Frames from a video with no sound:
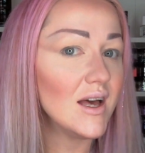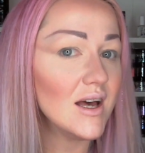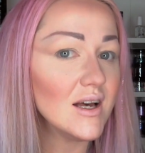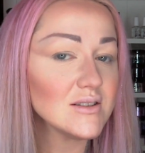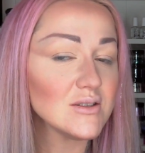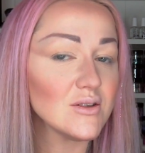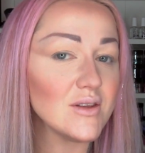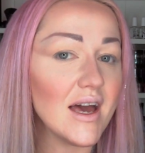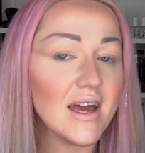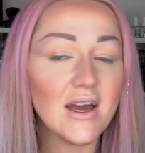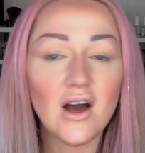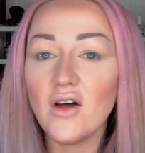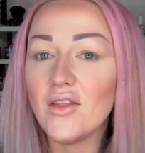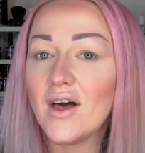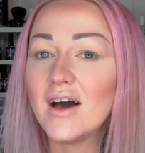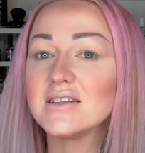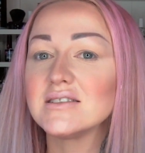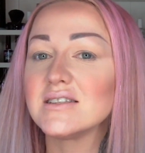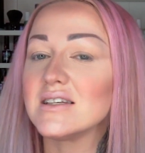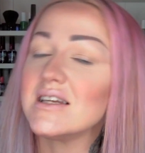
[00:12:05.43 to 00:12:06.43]
So there you are,
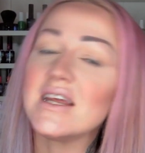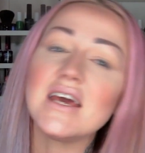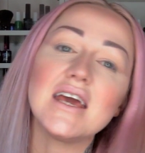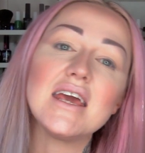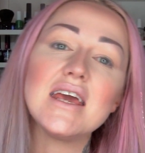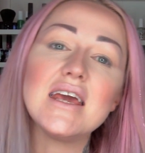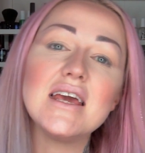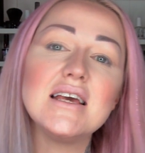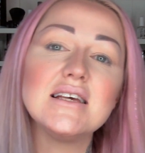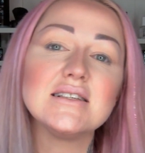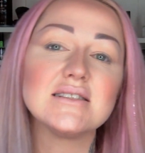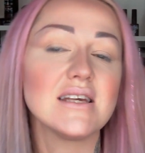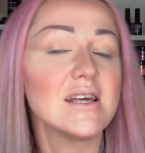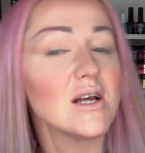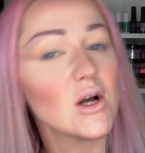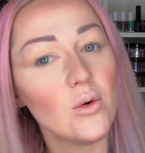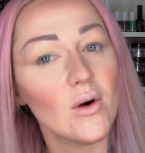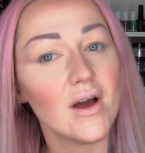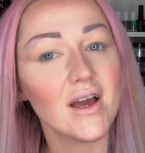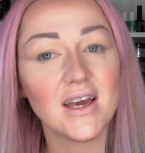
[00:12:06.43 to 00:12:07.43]
that is an easy,
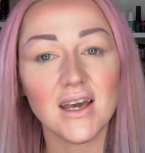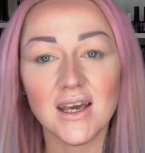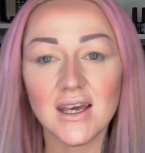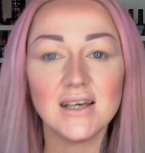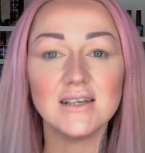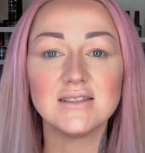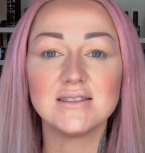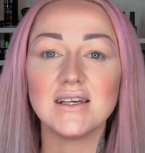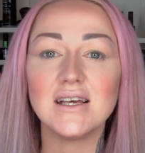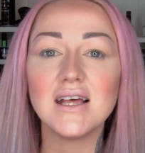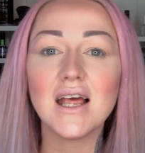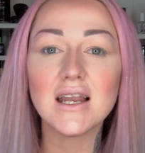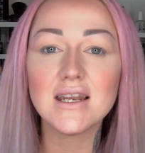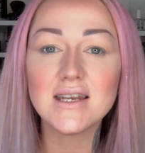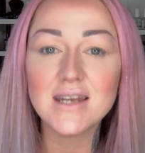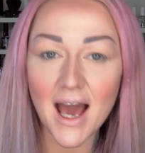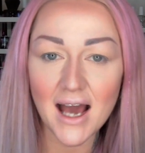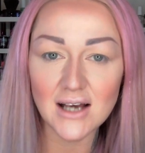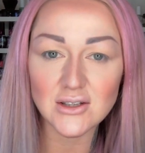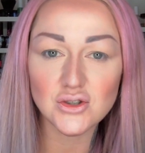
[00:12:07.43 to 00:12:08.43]
quick, easy,
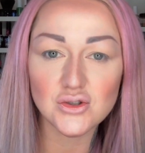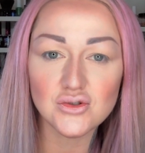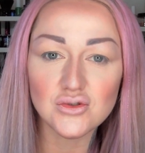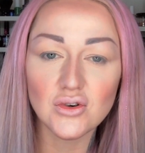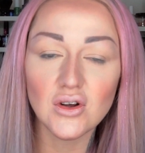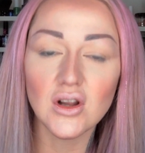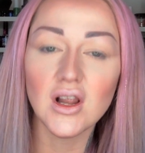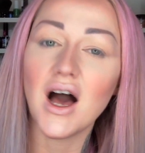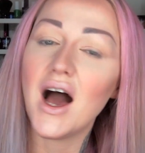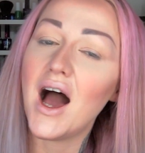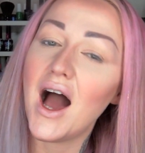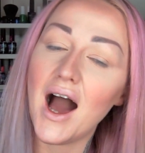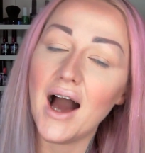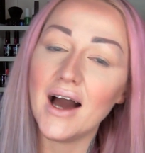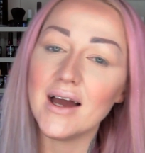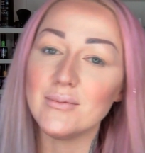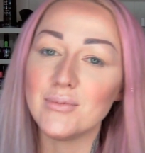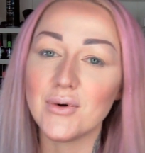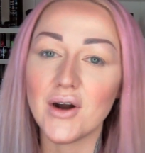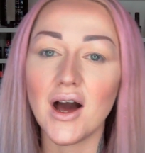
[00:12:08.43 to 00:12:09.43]
natural
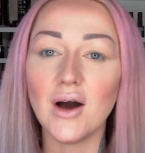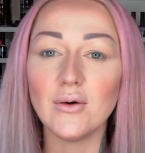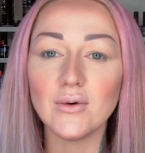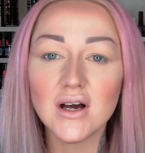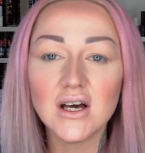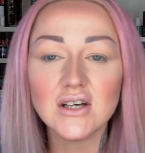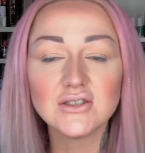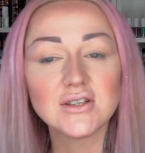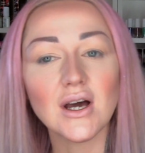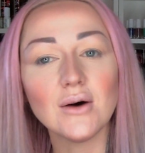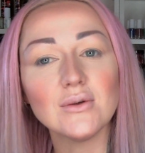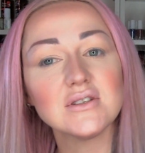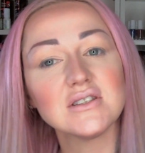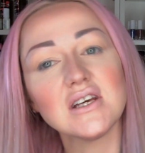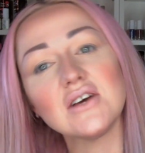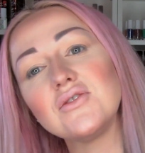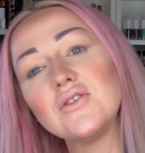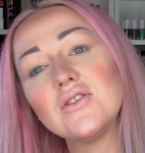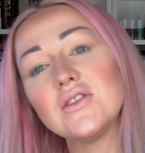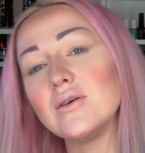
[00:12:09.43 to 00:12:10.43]
eyebrow. Totally
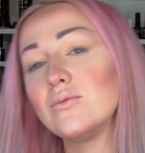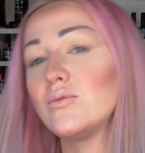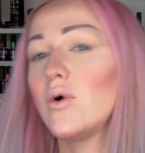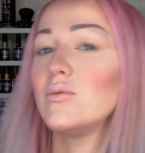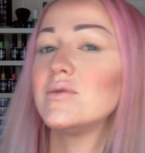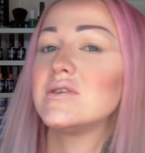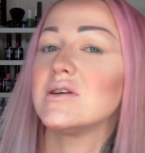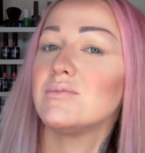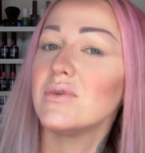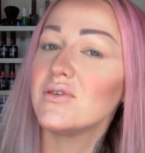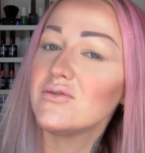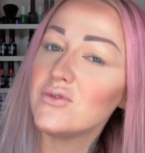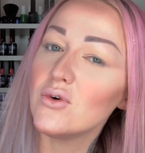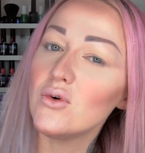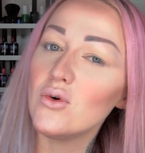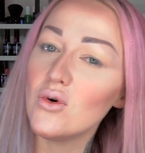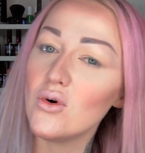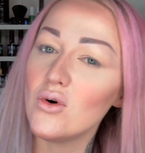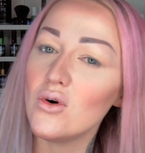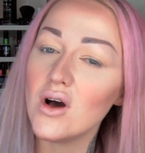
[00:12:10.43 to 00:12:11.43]
different than what we did
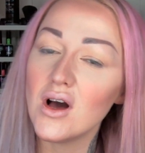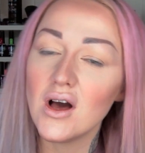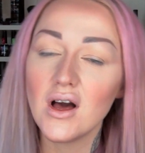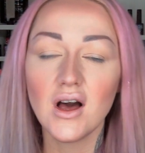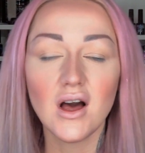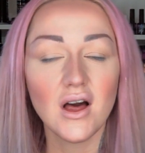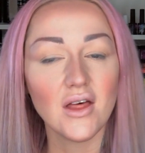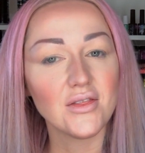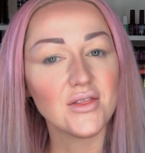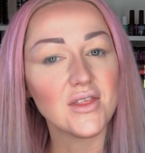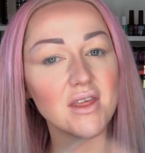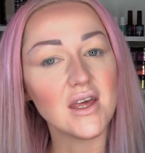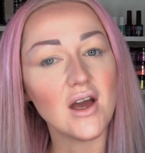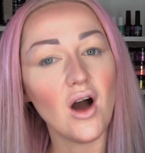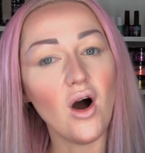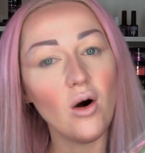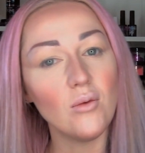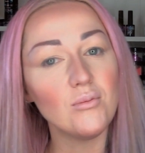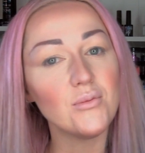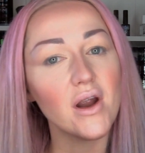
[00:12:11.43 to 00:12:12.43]
before. The
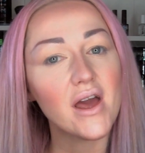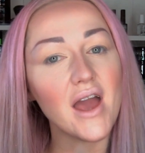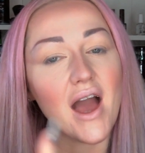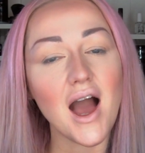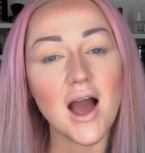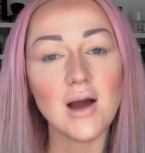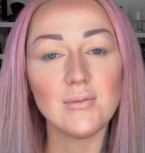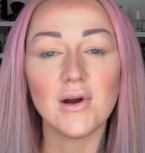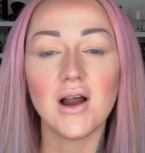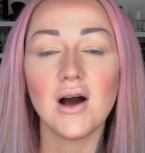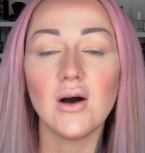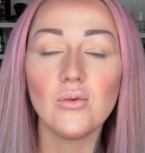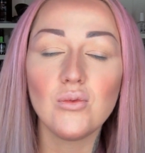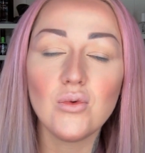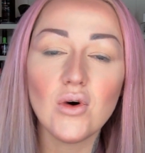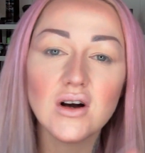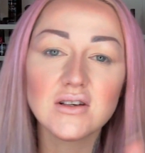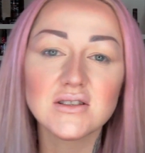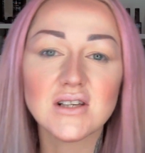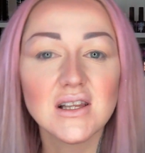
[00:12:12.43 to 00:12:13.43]
ombre eyebrow
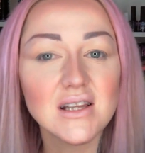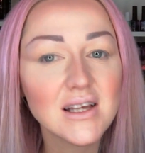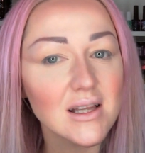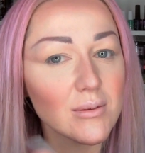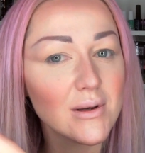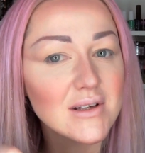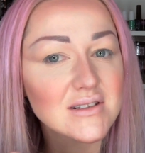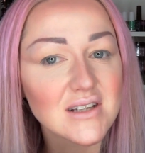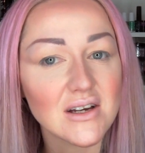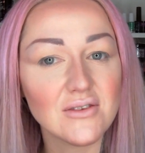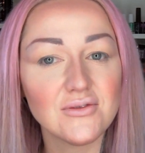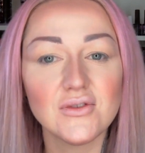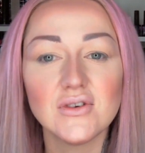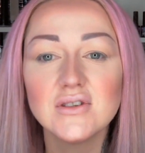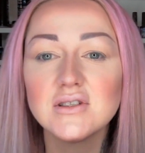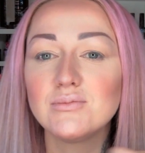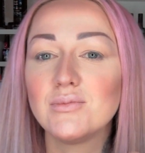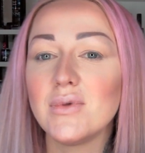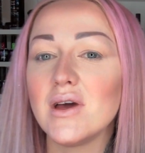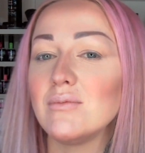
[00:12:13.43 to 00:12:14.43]
was a little bit
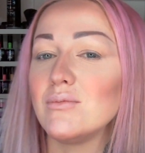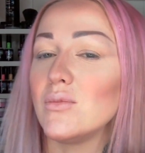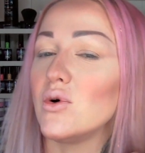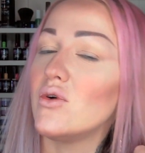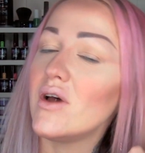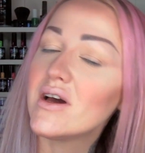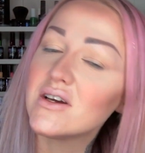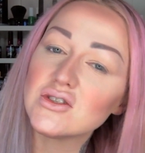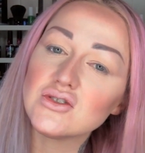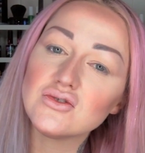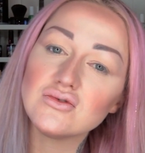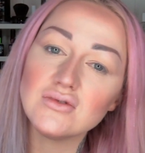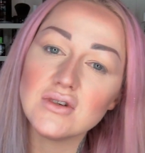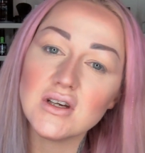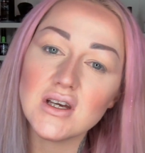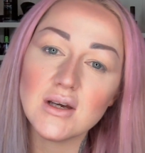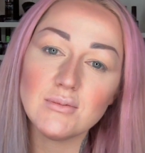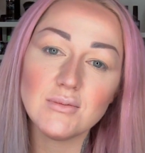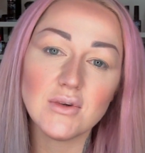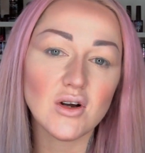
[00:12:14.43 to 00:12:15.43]
different, a bit more
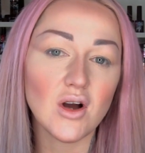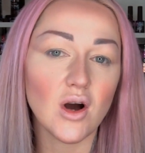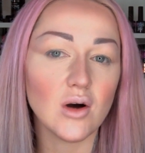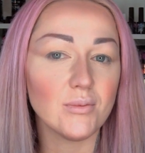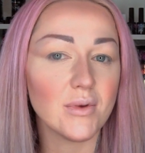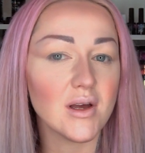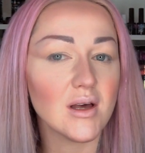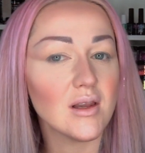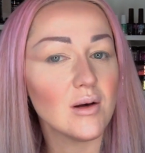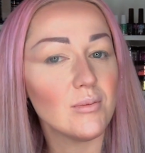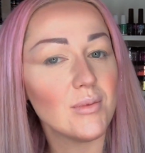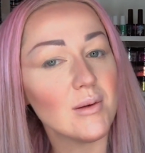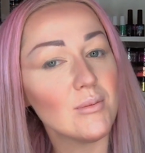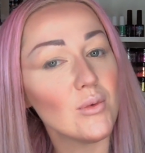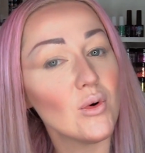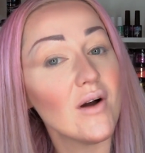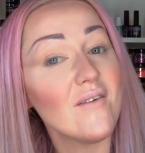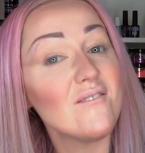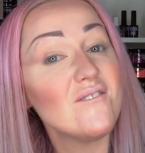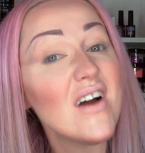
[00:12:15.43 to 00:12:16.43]
extreme. You've got to be a little bit
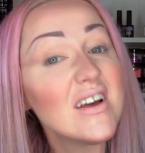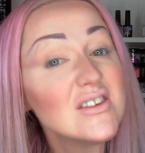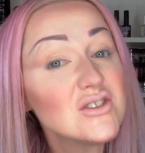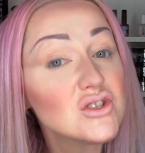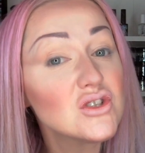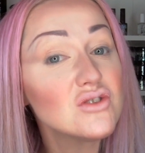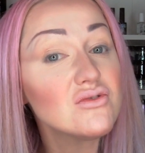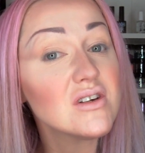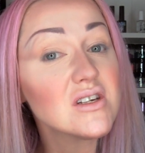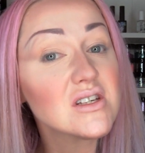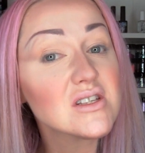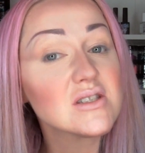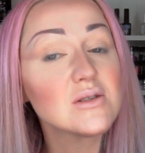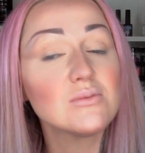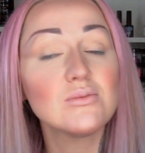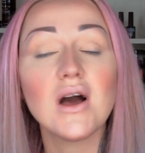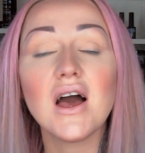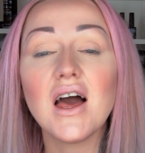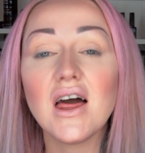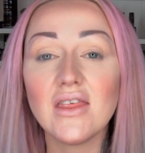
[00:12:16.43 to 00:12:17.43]
more adventurous to
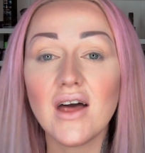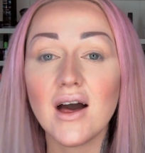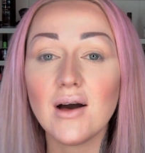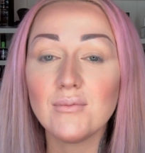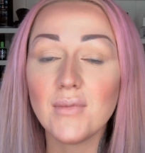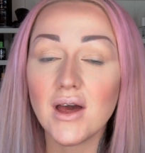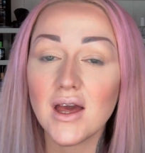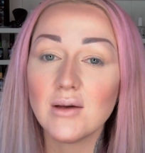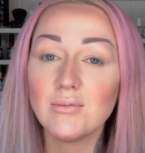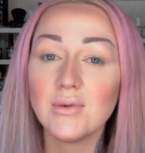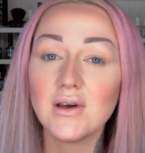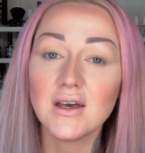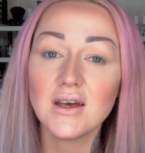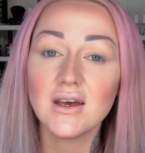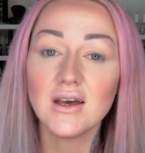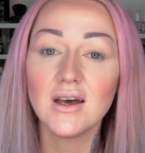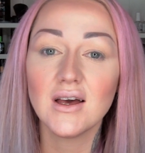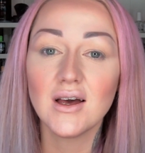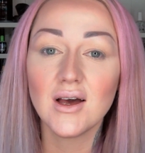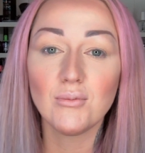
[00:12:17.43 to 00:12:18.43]
wear that maybe.
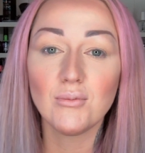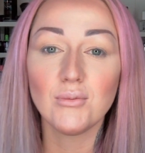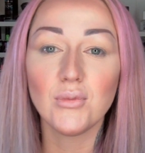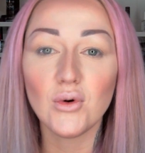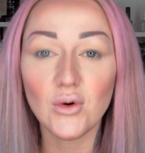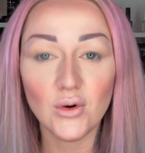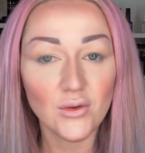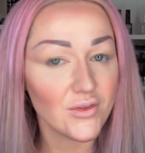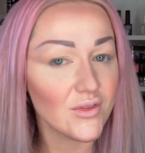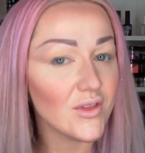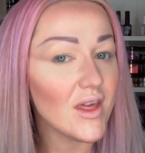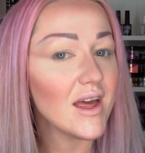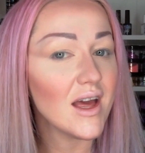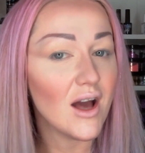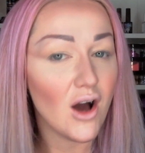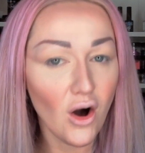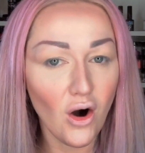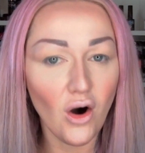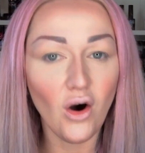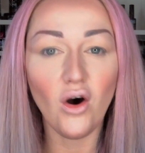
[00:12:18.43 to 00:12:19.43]
But they
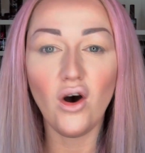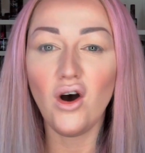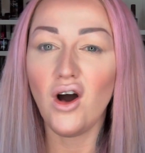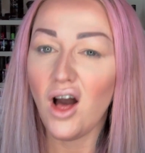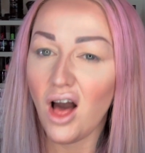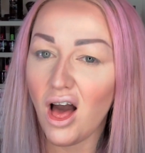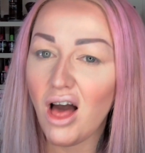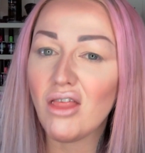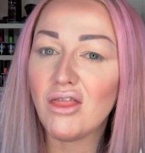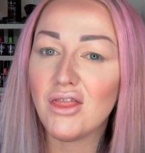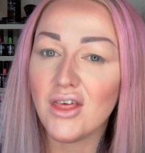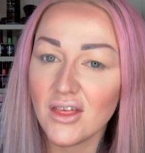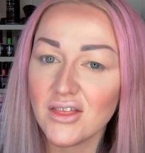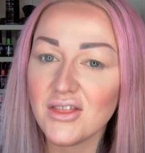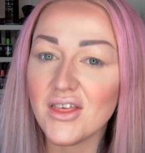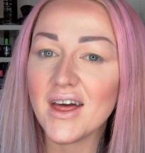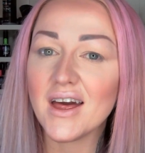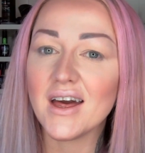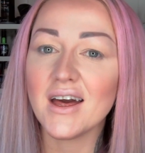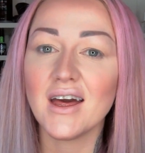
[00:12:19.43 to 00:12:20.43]
are the
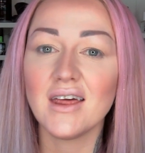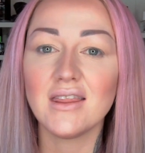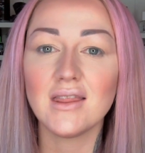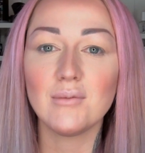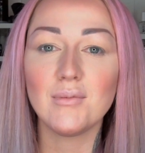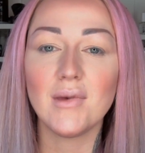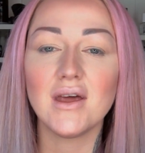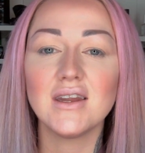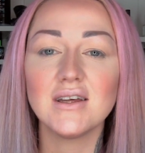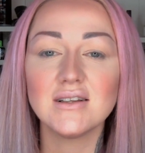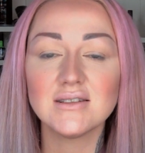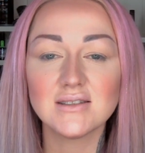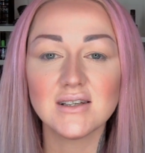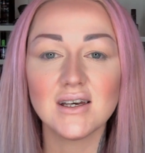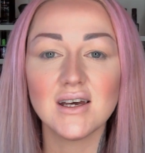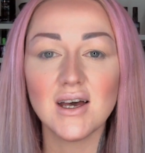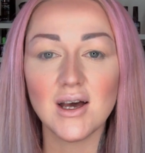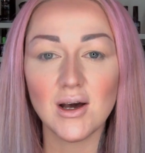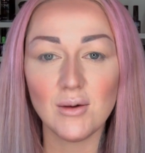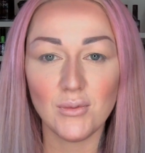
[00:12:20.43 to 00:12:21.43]
thing at the minute.
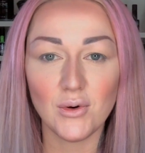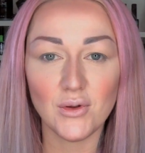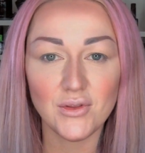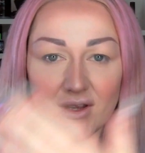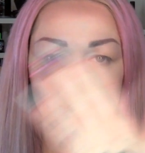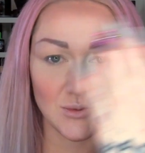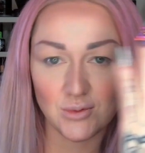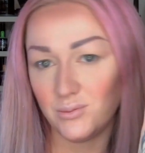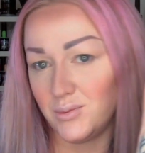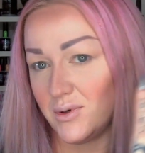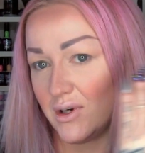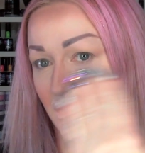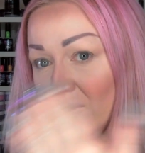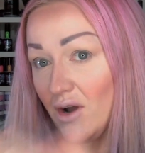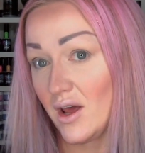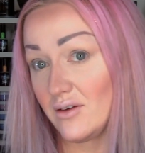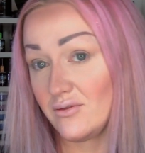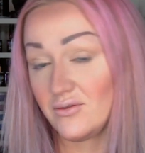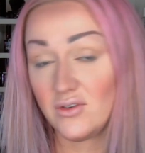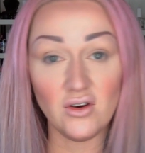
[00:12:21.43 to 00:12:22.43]
But this would be
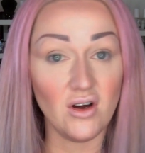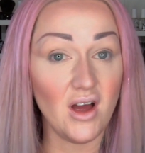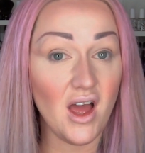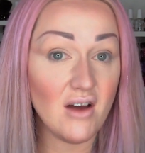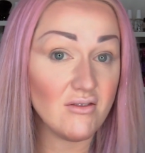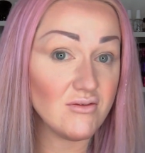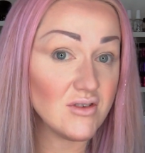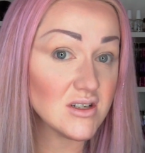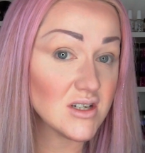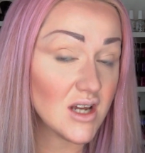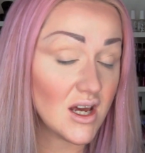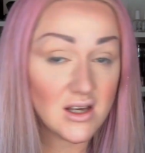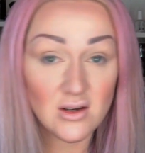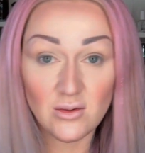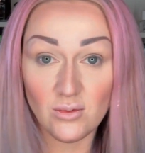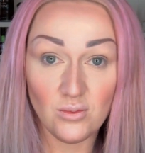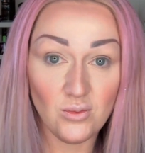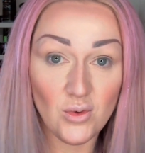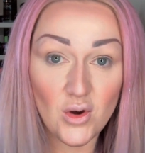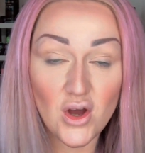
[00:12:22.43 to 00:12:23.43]
great for an everyday
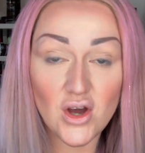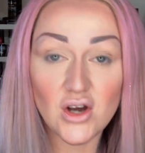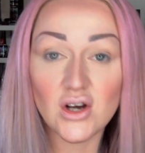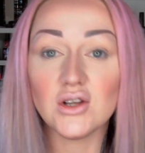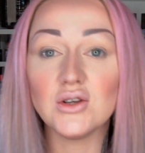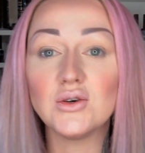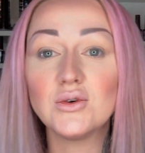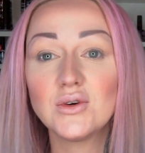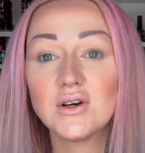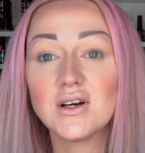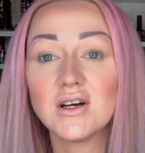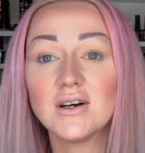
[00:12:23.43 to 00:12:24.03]
work look.